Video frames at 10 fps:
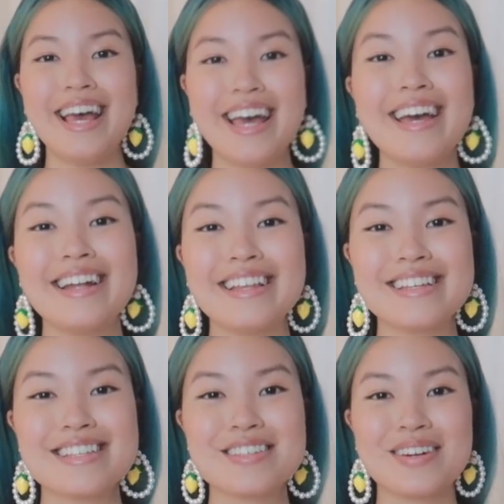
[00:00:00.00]
then
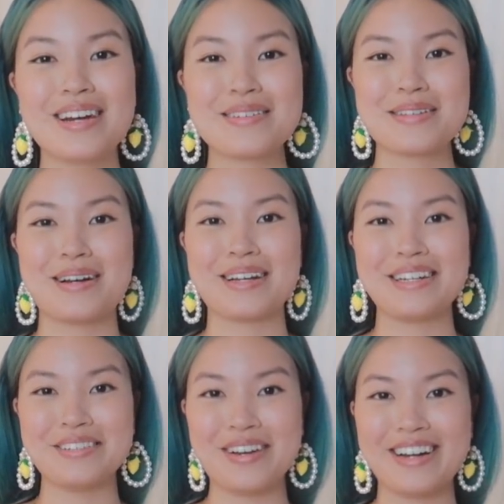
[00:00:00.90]
this is what I was
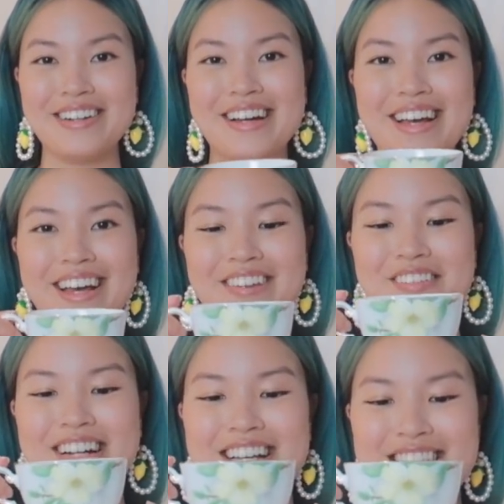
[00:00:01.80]
talking about
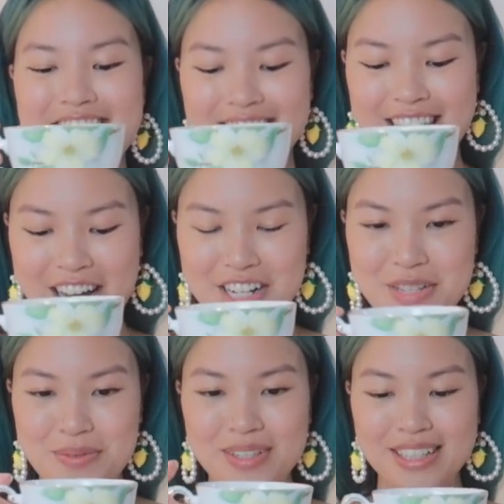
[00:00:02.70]
when I said that I
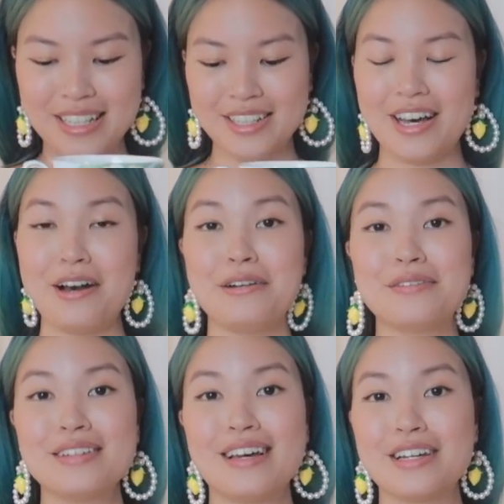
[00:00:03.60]
just really
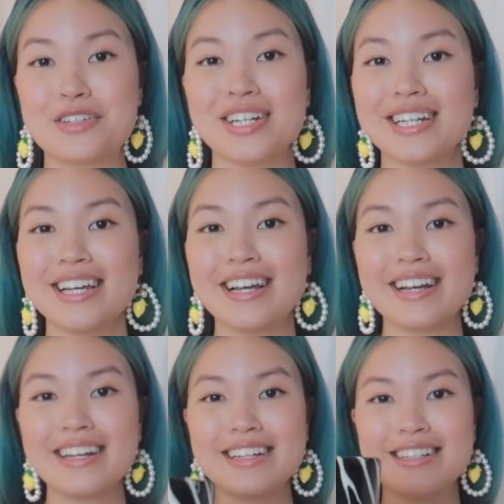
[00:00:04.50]
love like
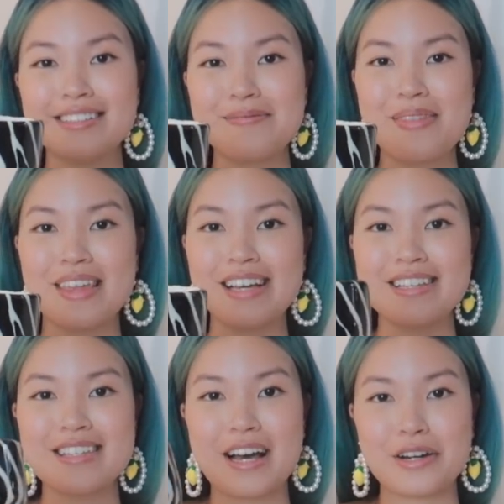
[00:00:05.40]
drinking
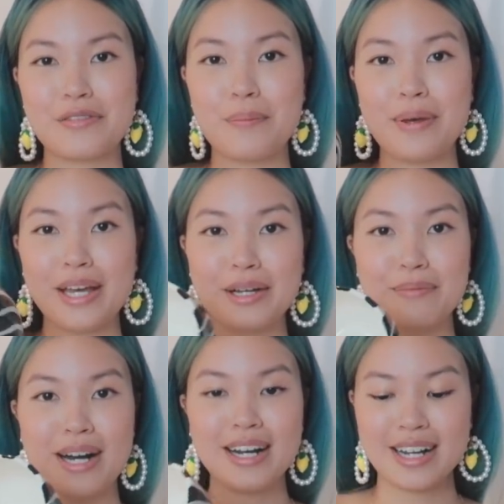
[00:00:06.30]
things out of a big
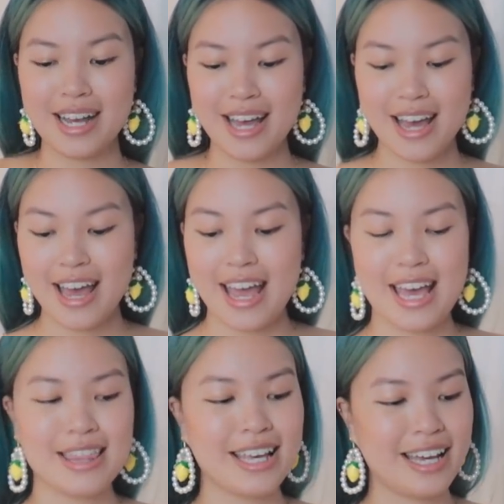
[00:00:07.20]
mug.
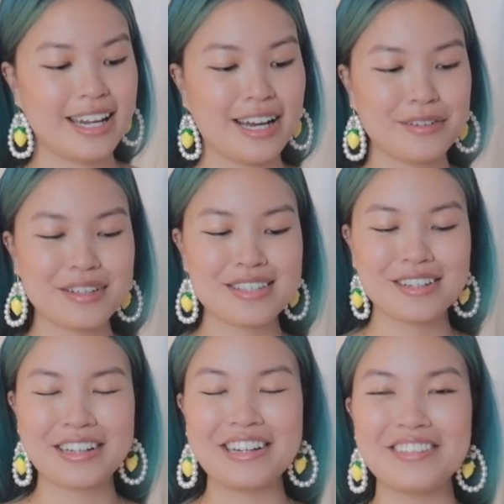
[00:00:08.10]
And then I was
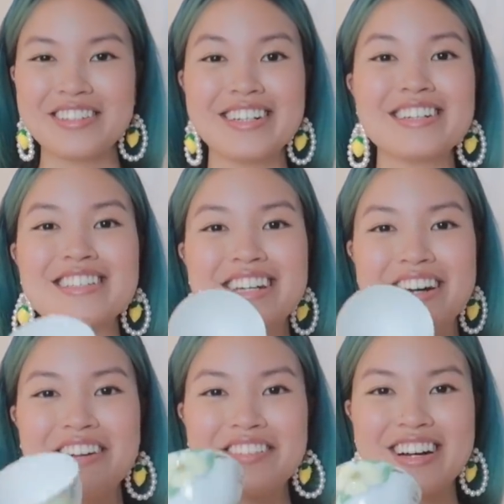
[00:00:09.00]
looking over and I was like,
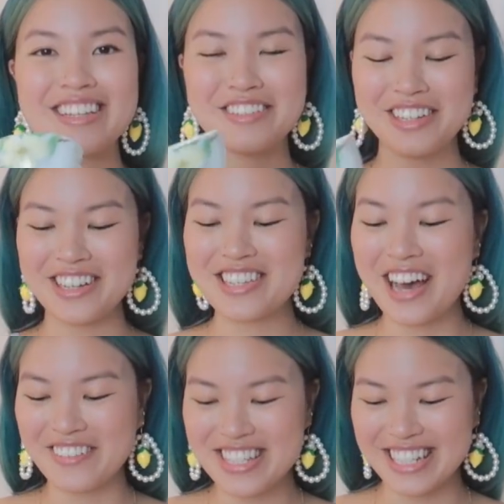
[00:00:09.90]
oh, I forgot that we also
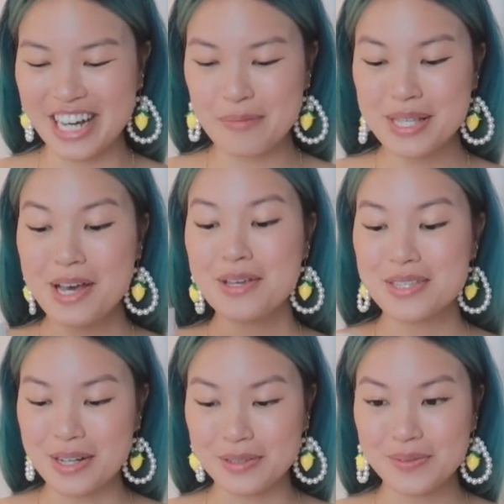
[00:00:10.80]
have teacups.
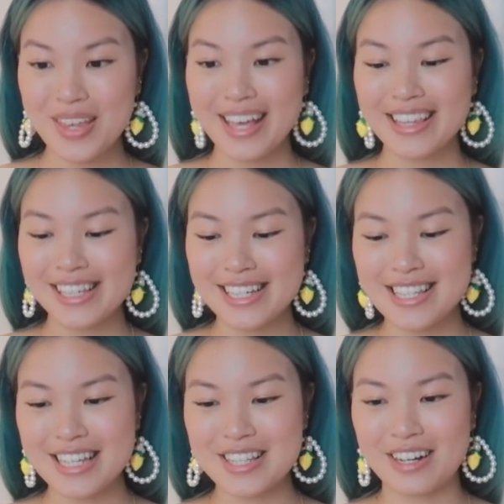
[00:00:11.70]
So
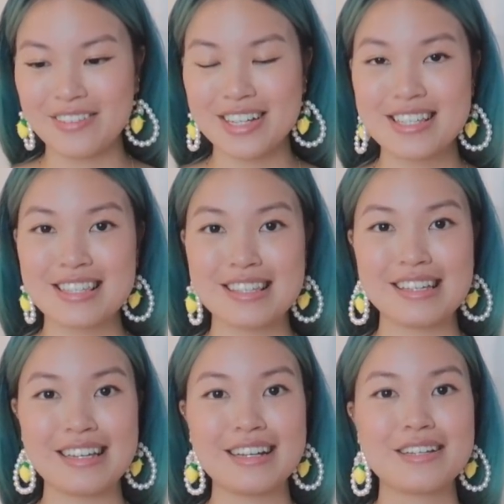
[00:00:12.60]
this is
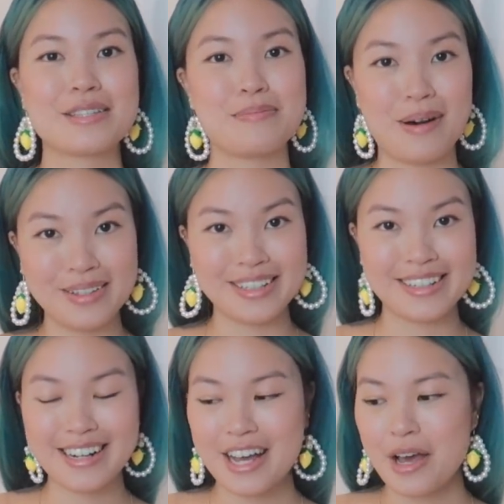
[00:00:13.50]
obviously
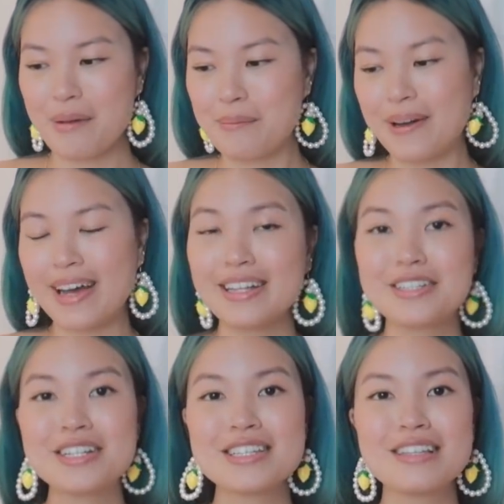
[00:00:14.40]
smaller, but
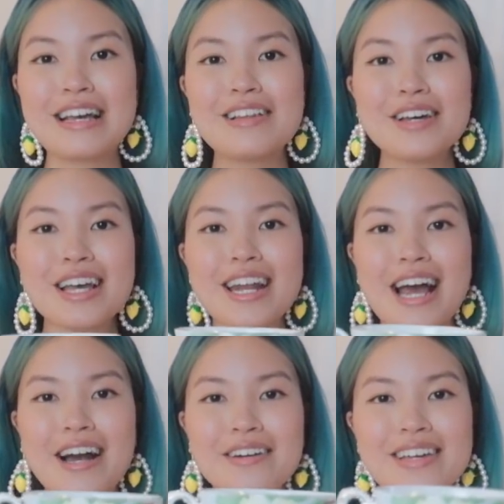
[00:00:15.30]
just like look at
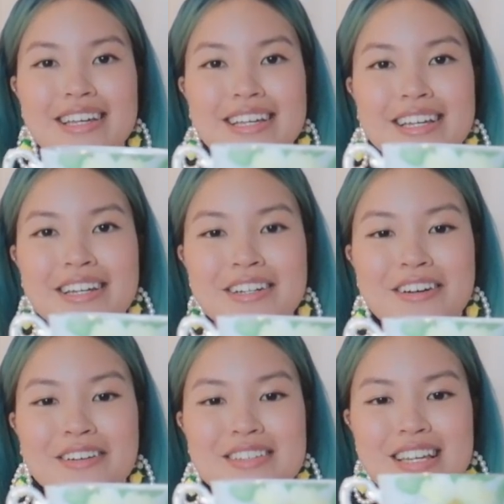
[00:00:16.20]
how
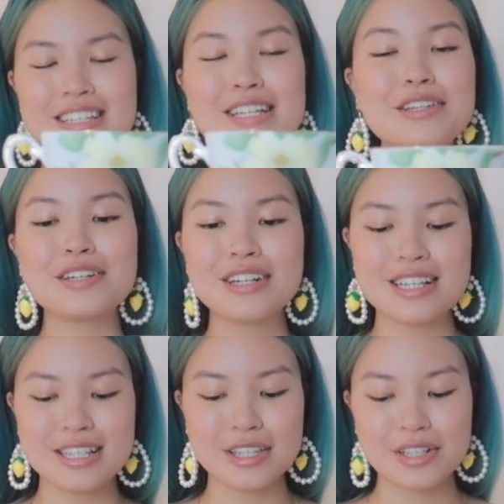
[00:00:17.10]
cute. It's
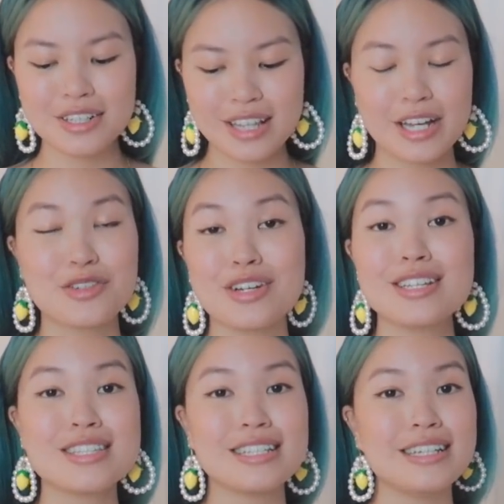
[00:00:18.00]
either like
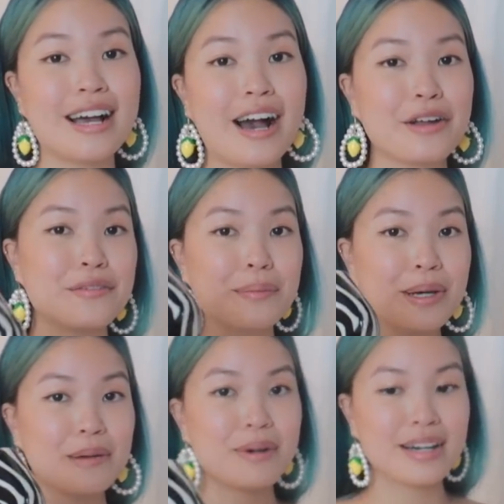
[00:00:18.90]
drink tea out of a
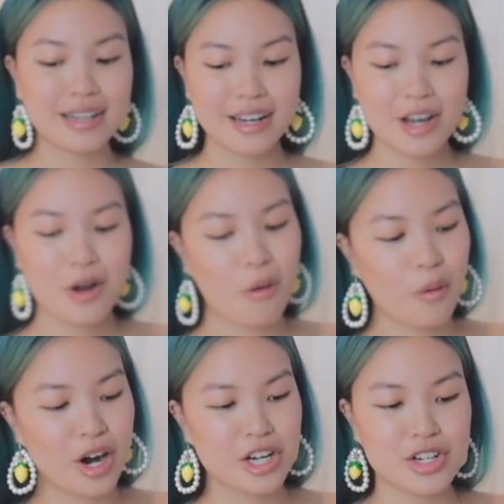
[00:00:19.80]
big mug
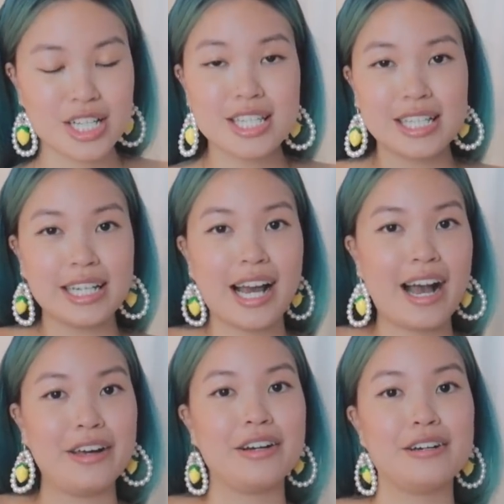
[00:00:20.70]
or drink tea
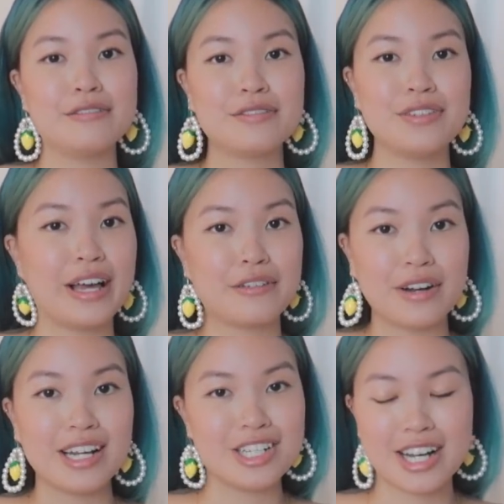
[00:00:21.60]
out of like
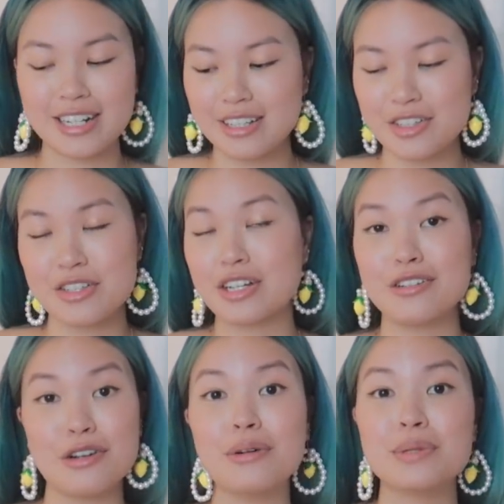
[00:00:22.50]
fine china. There's like
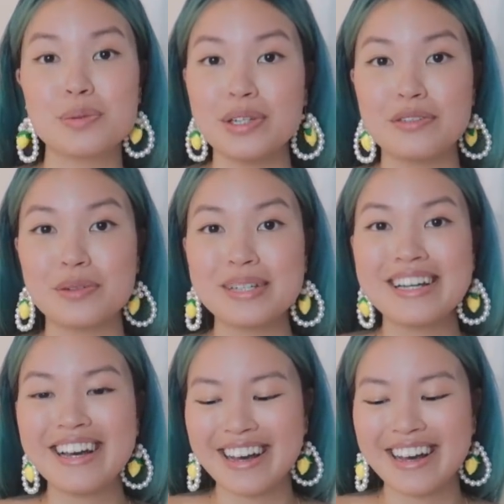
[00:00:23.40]
no in between for me.